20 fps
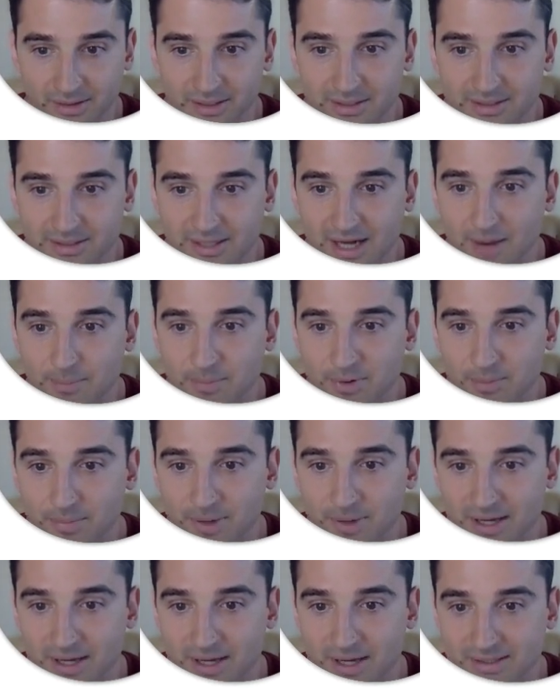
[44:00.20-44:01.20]
let's copy
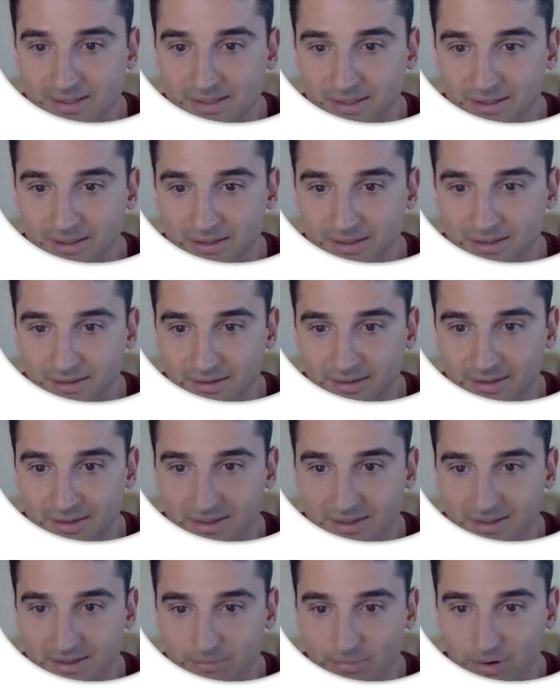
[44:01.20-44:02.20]
paste it,
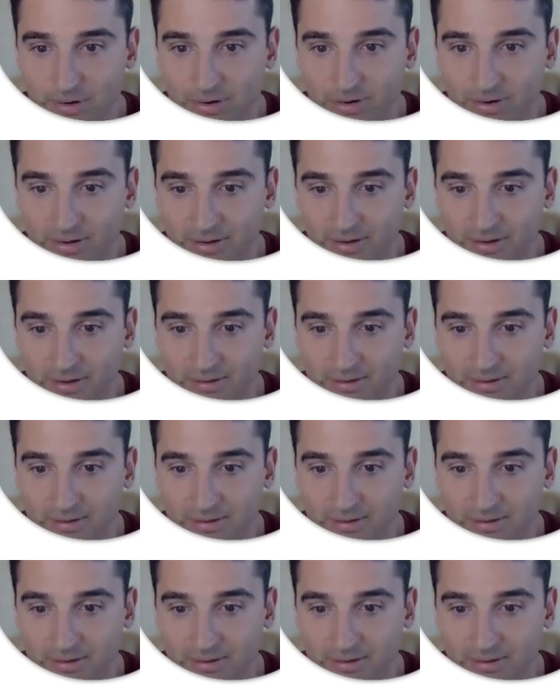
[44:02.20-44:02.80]
this part.